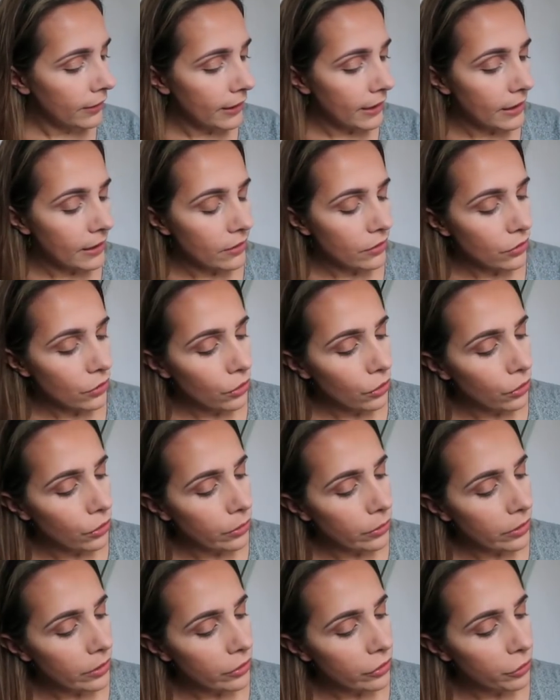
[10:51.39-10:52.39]
It is
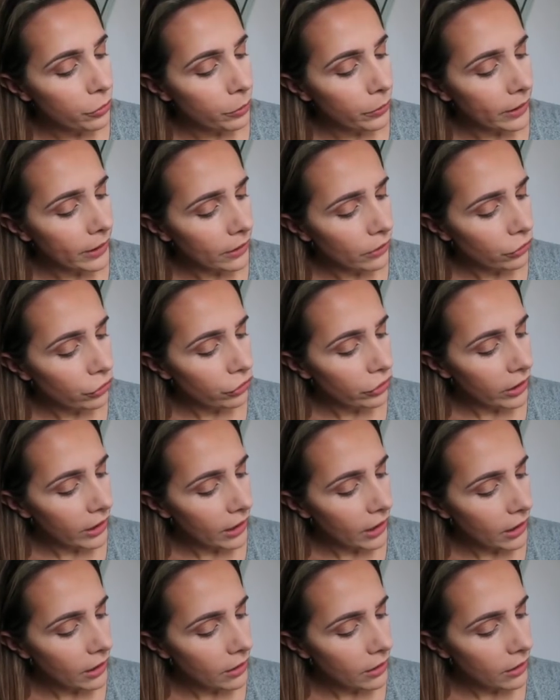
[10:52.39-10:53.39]
called Spring
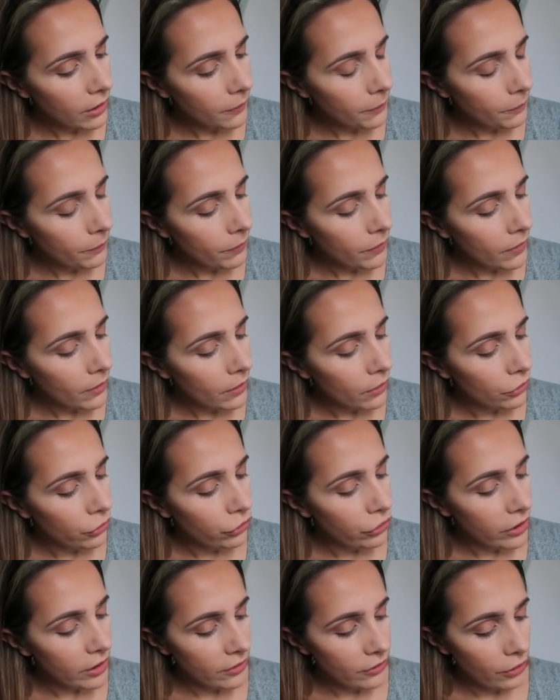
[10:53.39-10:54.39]
Sheen
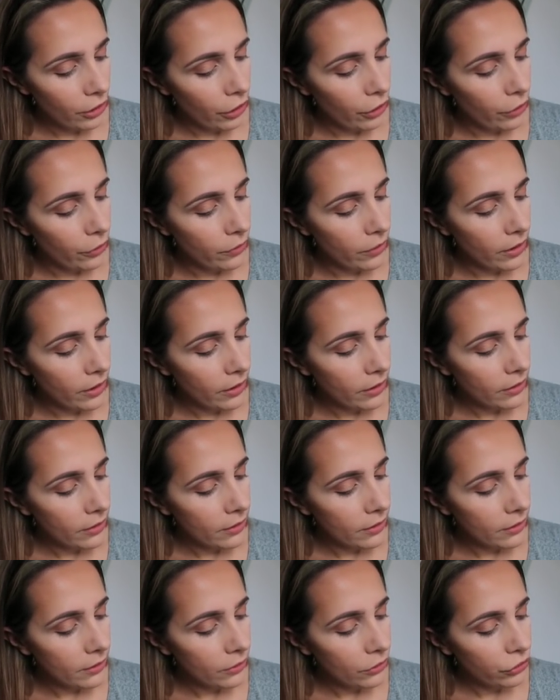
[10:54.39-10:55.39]
Sheer Tone
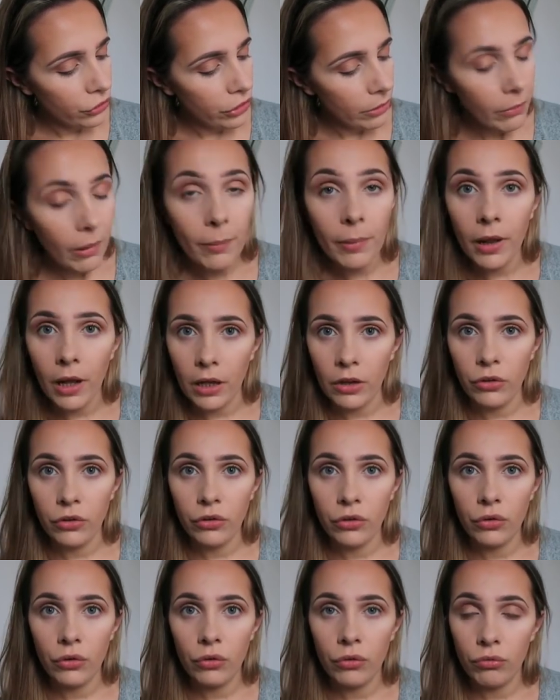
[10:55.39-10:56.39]
Shimmer
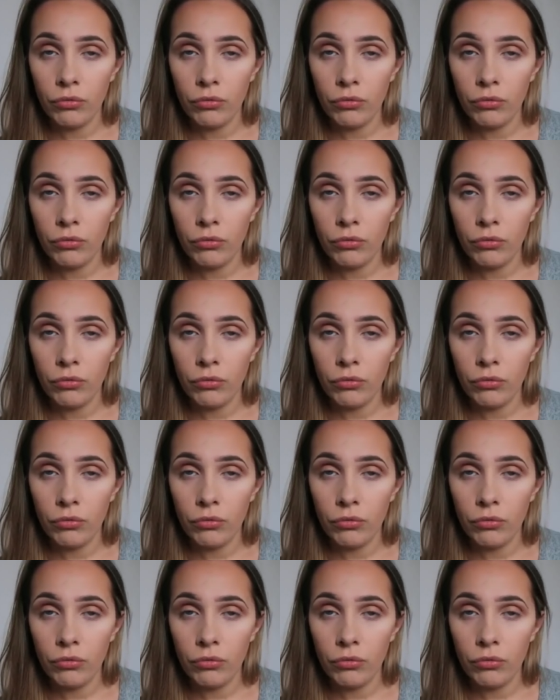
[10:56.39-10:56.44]
Blush.